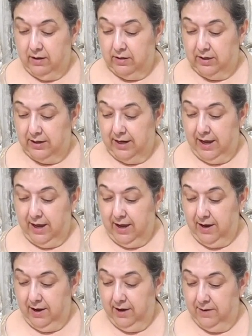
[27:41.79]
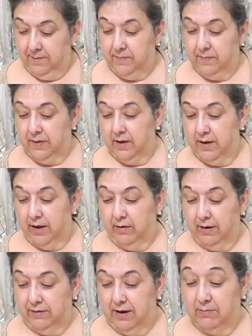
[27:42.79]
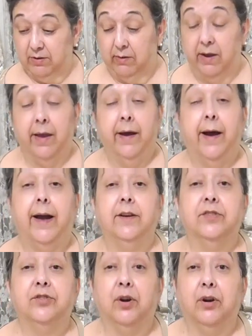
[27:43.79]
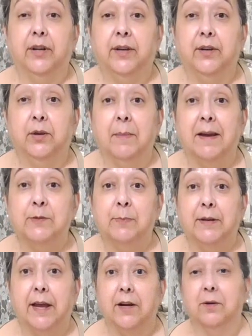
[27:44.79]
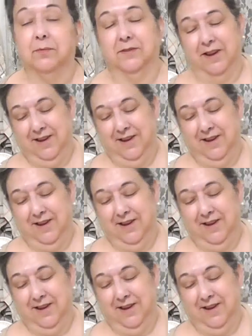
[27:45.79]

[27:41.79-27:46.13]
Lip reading: the day. I don't have time, so I just turned it into mashed potatoes.